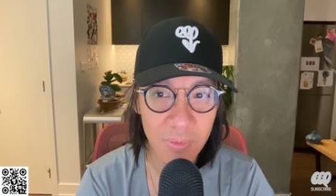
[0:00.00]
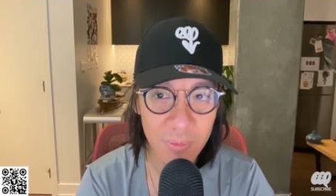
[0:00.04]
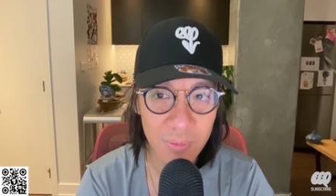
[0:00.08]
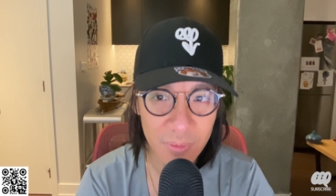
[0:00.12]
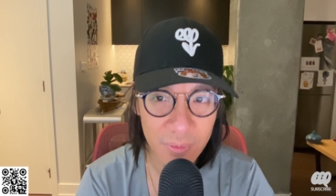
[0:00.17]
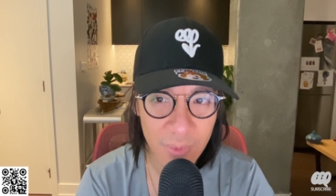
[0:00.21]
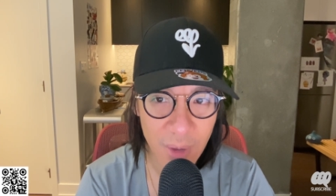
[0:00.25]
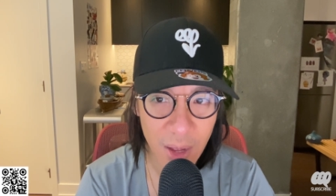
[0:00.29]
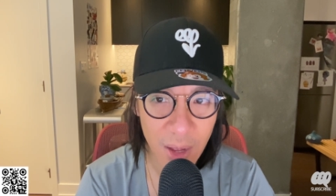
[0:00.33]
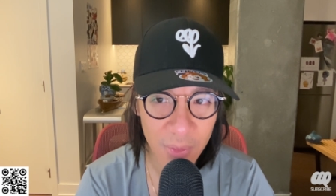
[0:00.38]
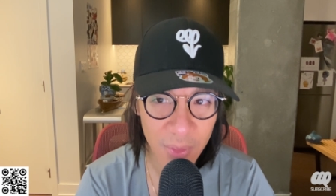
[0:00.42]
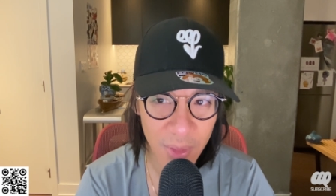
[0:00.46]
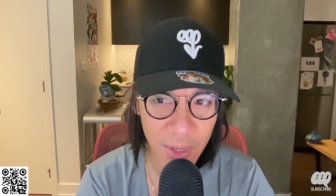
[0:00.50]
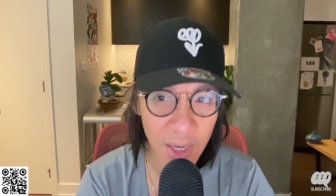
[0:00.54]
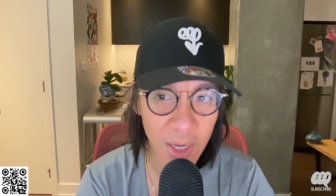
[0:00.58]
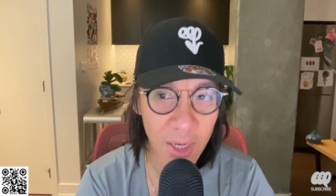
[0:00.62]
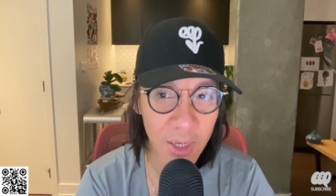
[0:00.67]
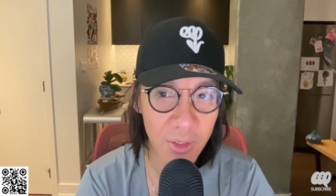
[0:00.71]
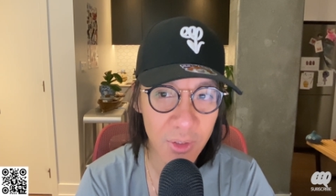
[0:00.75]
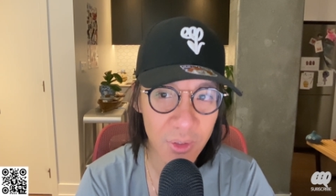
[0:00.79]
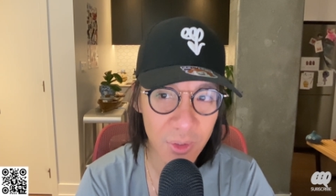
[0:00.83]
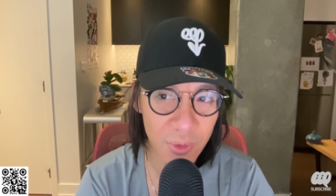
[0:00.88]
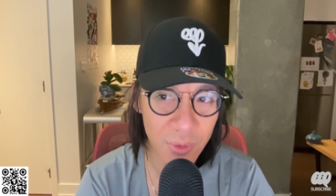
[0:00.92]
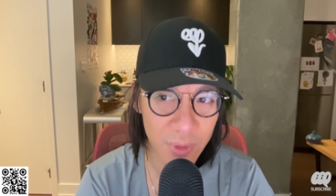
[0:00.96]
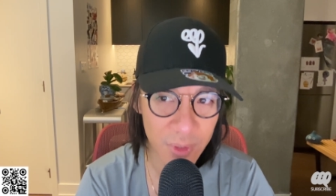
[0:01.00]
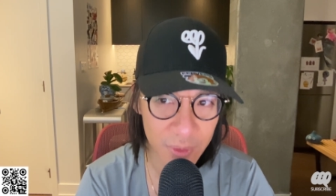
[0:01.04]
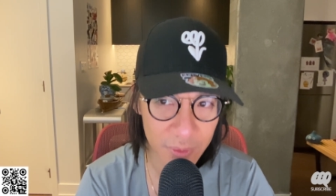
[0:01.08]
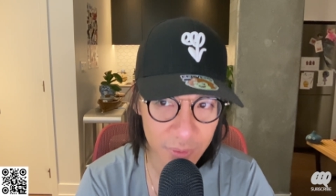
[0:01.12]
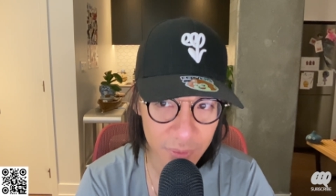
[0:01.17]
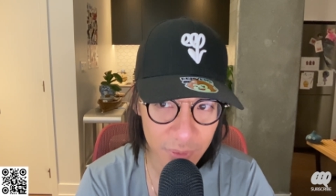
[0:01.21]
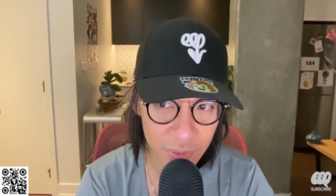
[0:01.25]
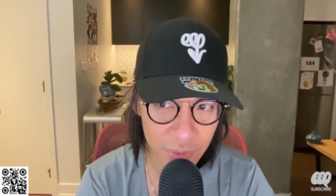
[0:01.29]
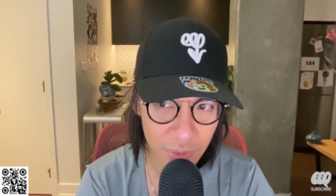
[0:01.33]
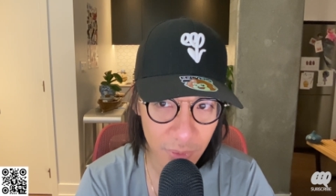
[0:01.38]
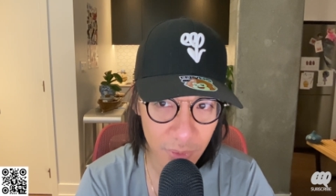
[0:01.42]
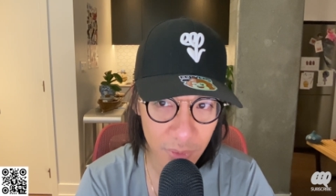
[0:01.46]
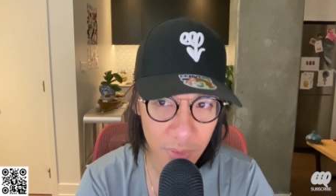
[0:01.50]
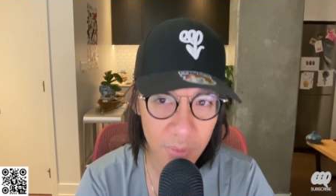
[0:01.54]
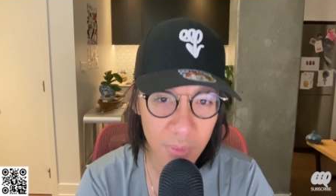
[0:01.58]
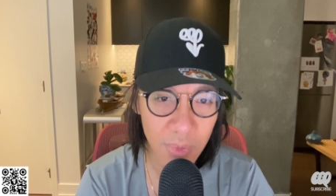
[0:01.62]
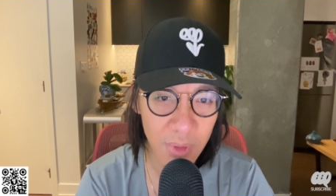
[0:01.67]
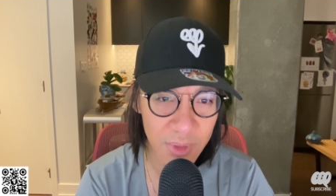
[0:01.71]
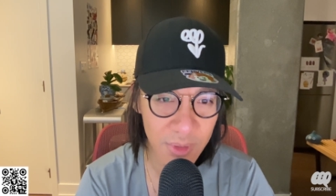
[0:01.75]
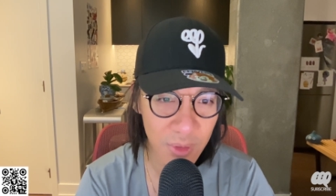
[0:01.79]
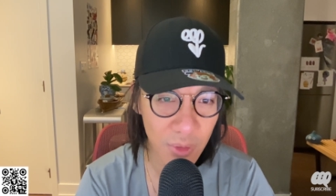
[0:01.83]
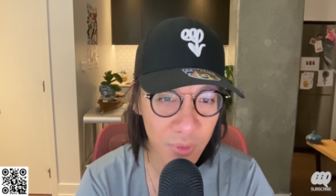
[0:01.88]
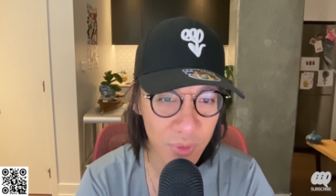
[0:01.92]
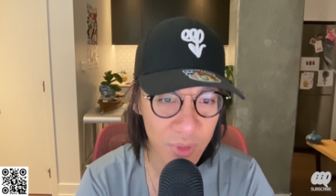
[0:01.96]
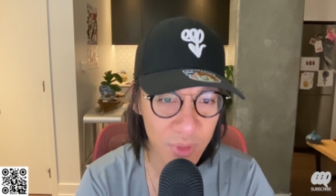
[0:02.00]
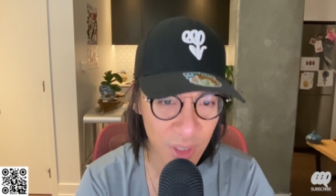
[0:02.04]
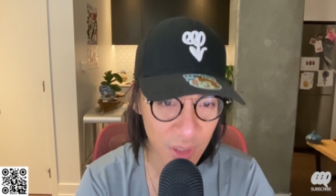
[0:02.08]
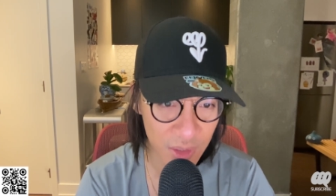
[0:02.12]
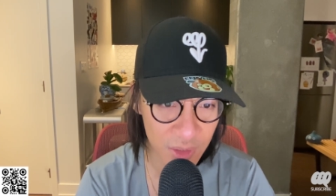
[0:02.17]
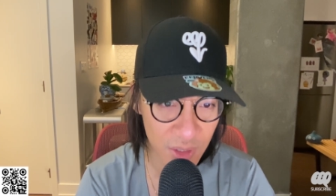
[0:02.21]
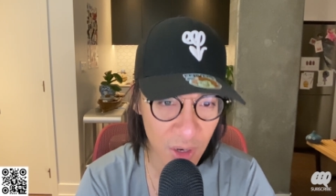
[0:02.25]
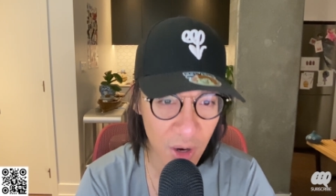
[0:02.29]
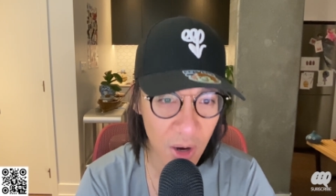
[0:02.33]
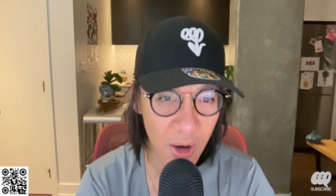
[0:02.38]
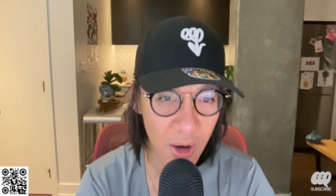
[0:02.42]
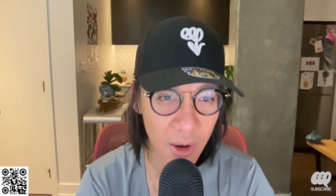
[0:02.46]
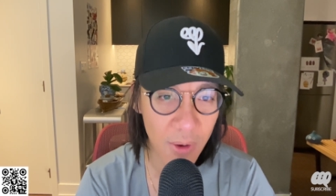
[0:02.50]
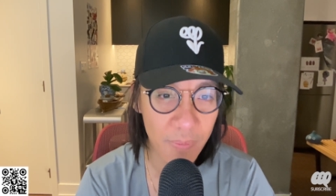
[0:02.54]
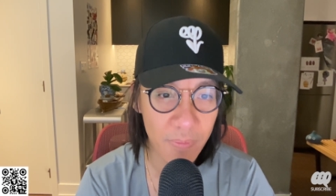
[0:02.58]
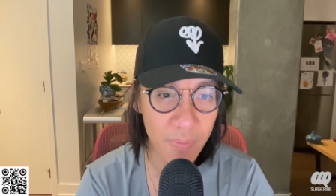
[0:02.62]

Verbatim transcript: I think I can do it, but it'll take time.